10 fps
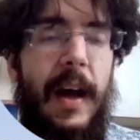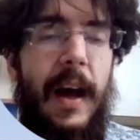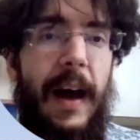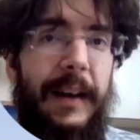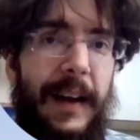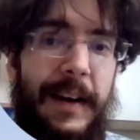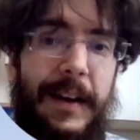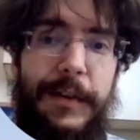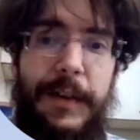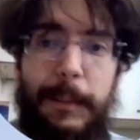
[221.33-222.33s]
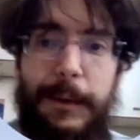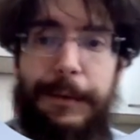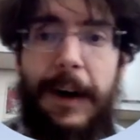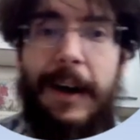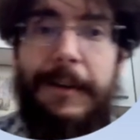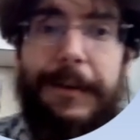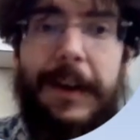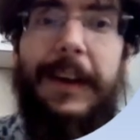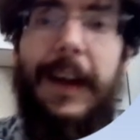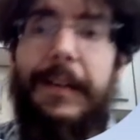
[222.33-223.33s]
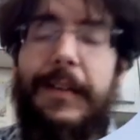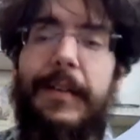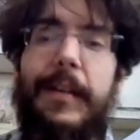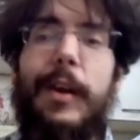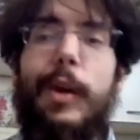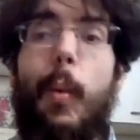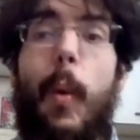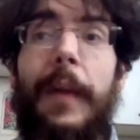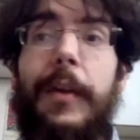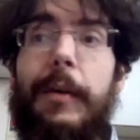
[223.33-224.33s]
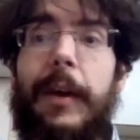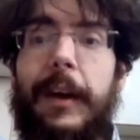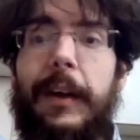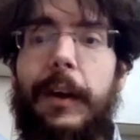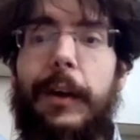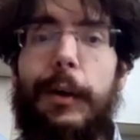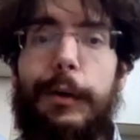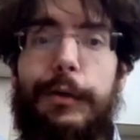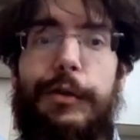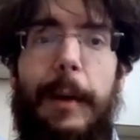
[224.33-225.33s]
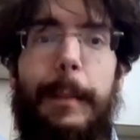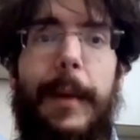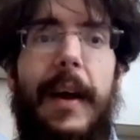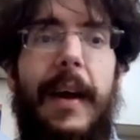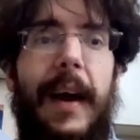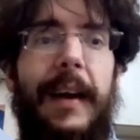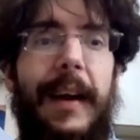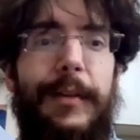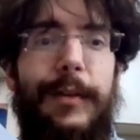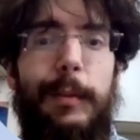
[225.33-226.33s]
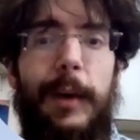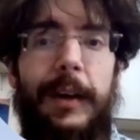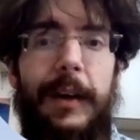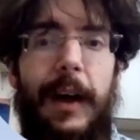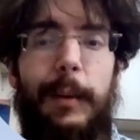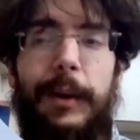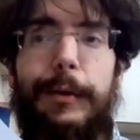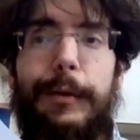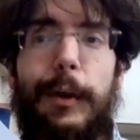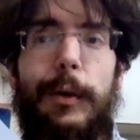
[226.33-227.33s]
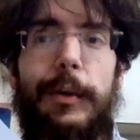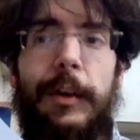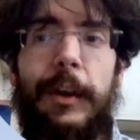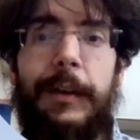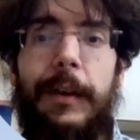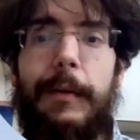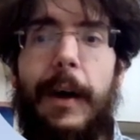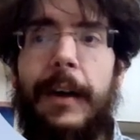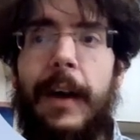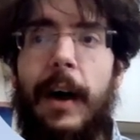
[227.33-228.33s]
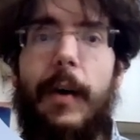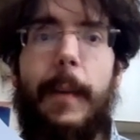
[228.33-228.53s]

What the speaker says: And then there's number five, and that's the wandering ghost ship. And that's the one I want to focus on right now.